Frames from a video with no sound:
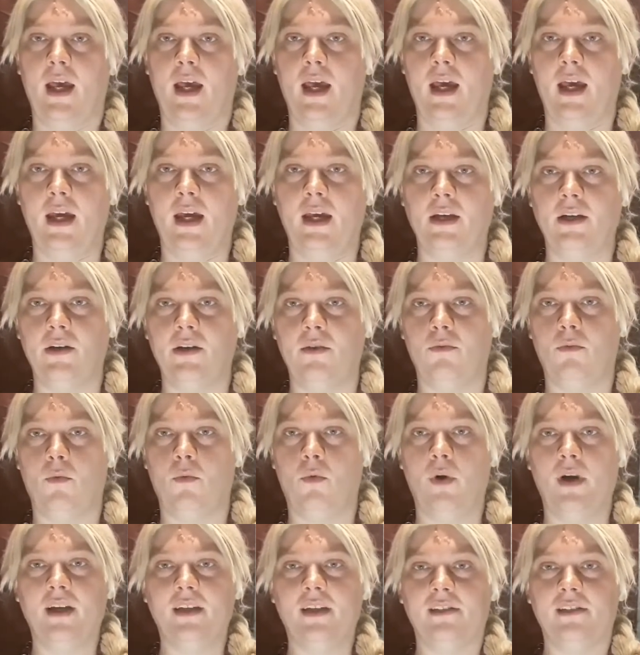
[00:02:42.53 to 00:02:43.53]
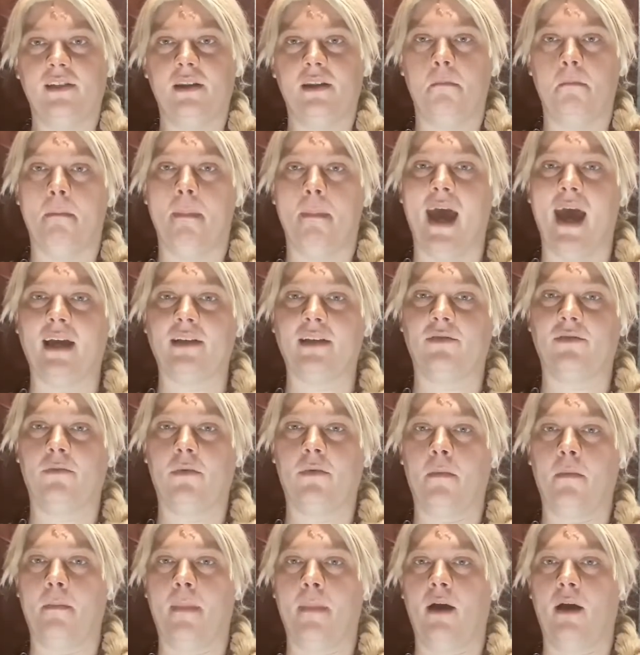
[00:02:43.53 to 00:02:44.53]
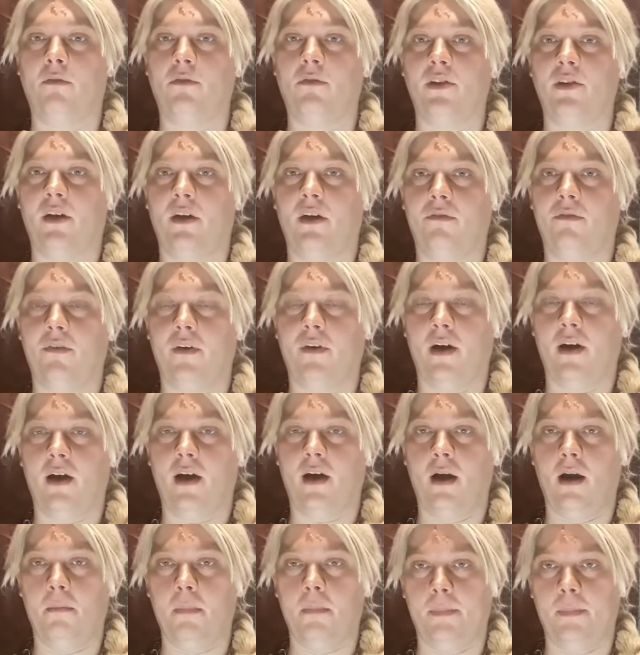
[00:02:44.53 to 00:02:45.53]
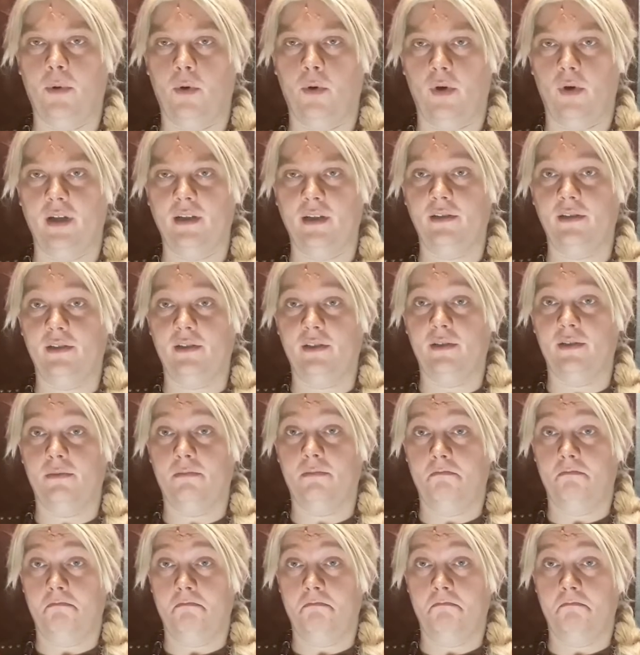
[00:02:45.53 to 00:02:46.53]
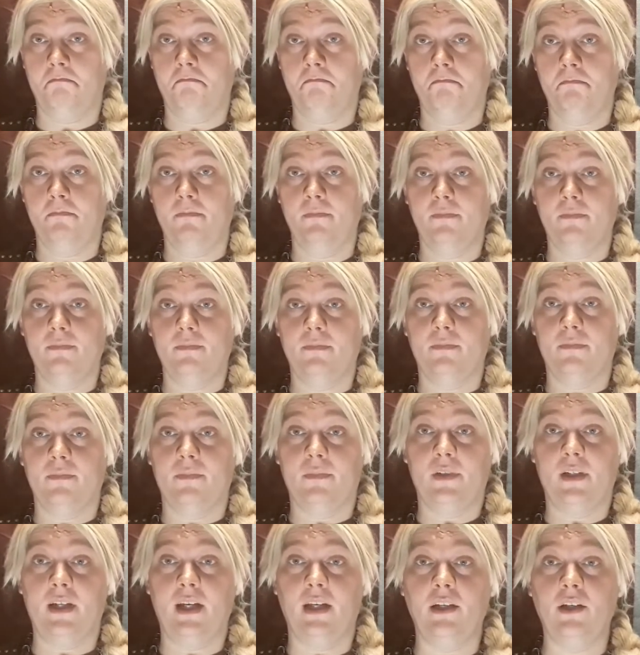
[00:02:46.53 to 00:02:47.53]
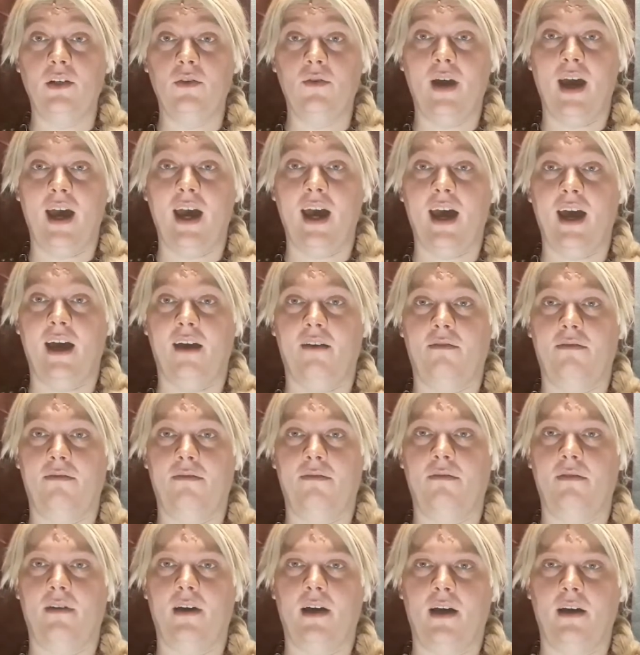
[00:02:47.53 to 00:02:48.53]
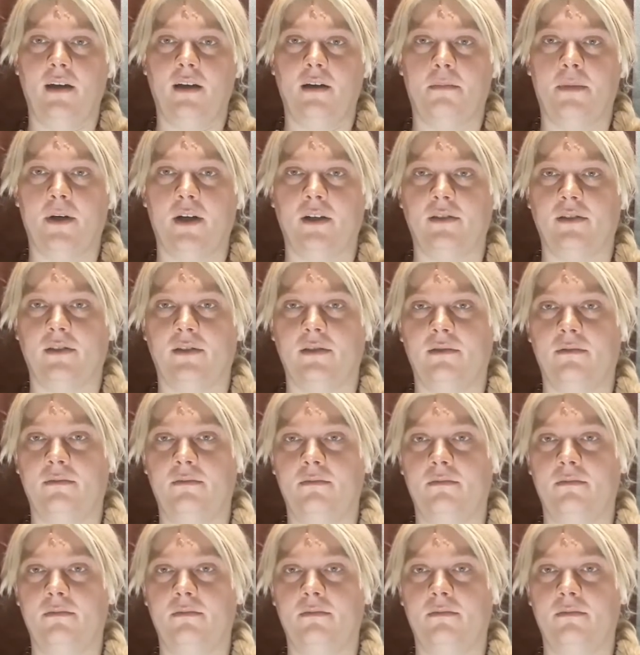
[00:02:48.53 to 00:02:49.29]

And what is the maximum amount of armor points can you have on your person?